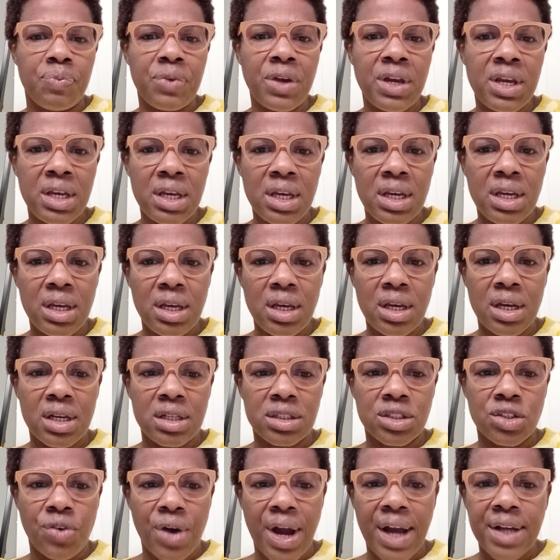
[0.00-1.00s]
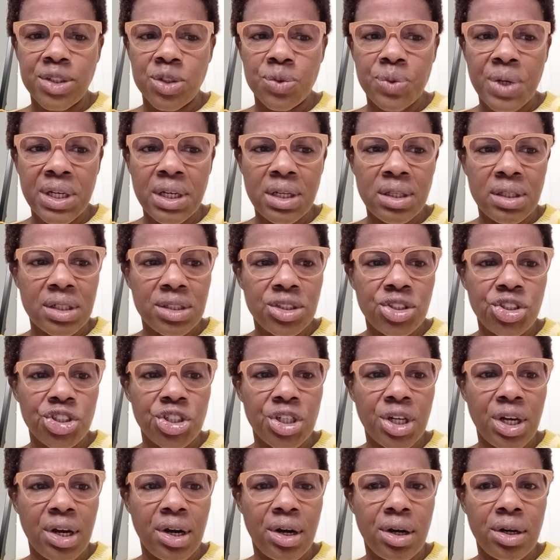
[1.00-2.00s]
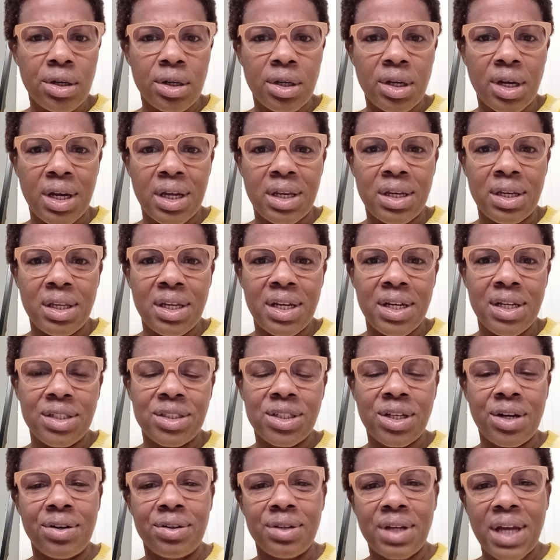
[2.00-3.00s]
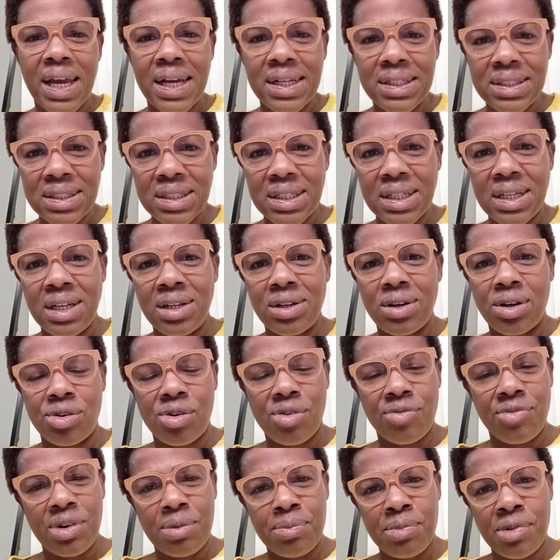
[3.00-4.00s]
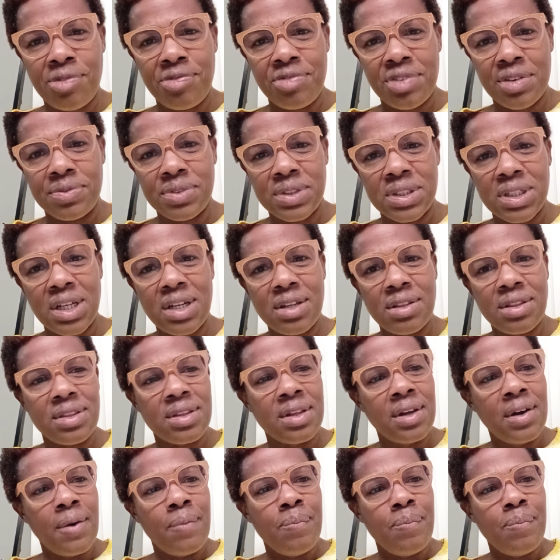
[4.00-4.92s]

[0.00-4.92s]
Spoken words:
He is graduating this year, and he turned 18 on November 15th.